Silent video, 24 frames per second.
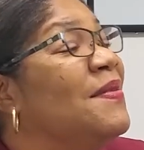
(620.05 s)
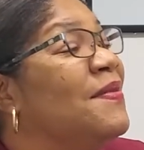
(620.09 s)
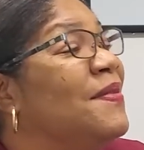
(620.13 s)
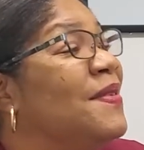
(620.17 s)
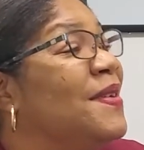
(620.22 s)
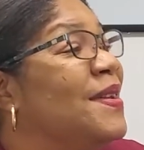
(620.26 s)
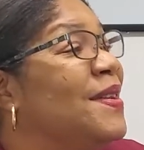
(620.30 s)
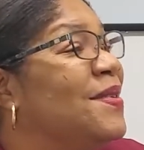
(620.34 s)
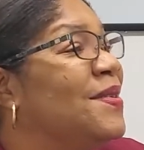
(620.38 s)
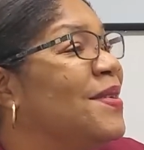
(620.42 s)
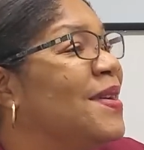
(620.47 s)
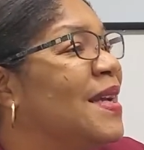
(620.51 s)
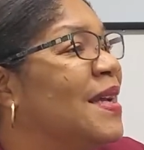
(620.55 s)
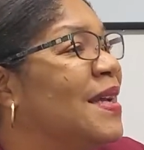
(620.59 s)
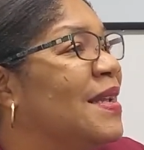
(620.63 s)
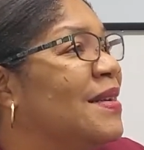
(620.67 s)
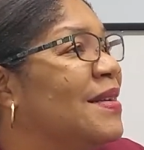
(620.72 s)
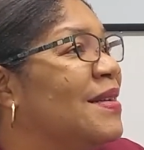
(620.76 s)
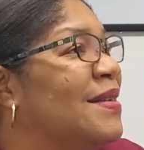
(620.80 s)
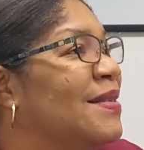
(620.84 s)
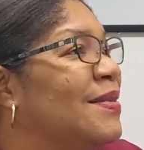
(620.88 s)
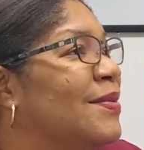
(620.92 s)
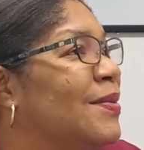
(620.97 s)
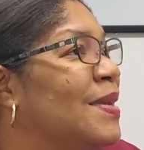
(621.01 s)
even look
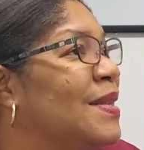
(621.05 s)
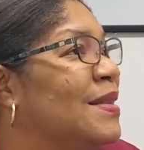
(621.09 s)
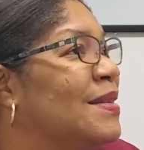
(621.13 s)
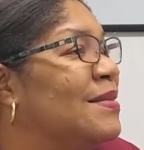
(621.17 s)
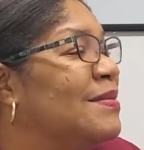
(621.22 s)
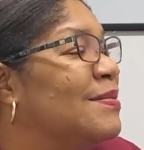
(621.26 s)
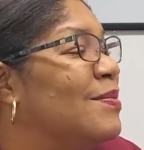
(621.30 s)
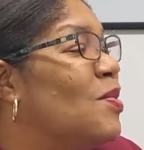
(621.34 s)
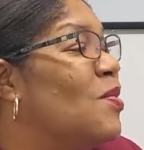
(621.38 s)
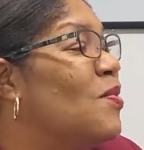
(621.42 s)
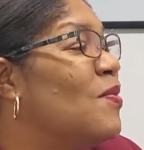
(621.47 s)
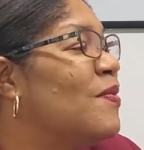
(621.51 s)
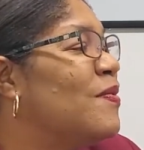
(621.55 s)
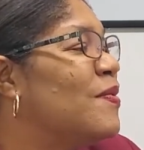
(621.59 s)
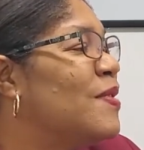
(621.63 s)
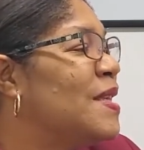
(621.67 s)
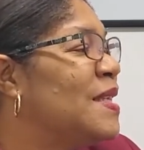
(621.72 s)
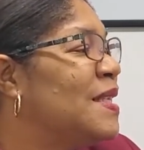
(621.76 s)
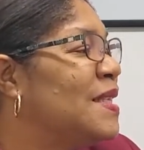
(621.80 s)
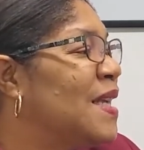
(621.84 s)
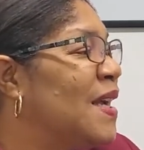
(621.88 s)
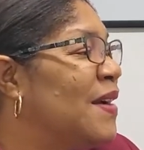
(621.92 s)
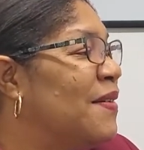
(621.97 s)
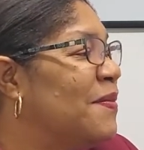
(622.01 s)
at what
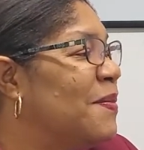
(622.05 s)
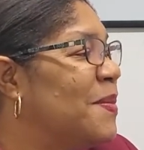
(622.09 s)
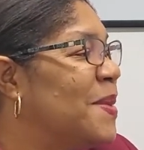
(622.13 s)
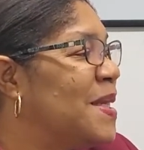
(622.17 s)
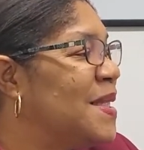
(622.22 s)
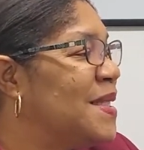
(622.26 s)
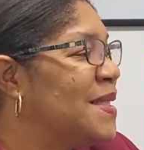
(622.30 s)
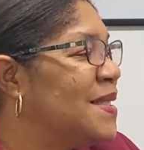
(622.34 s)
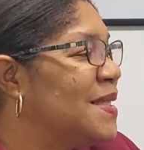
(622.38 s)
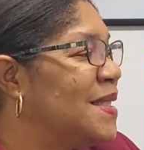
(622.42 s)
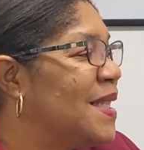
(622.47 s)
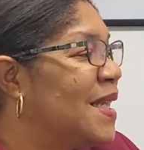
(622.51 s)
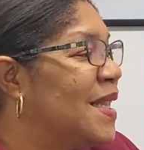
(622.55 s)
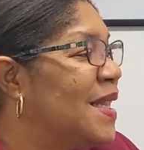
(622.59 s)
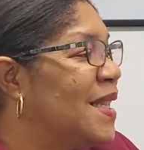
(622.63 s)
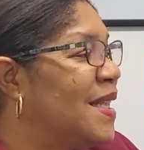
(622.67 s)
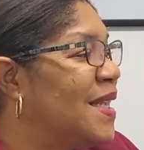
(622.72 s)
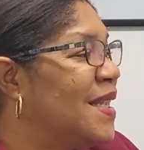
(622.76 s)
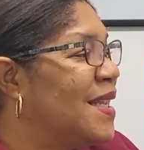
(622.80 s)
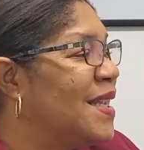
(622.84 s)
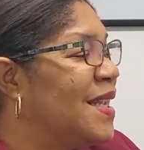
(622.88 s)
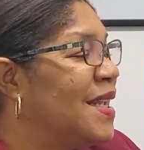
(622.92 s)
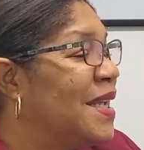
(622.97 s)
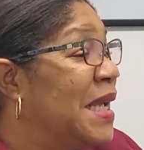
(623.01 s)
movies have been
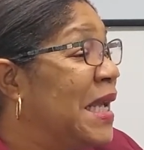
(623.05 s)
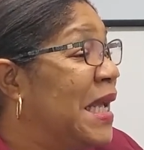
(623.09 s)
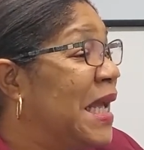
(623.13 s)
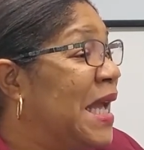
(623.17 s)
selling,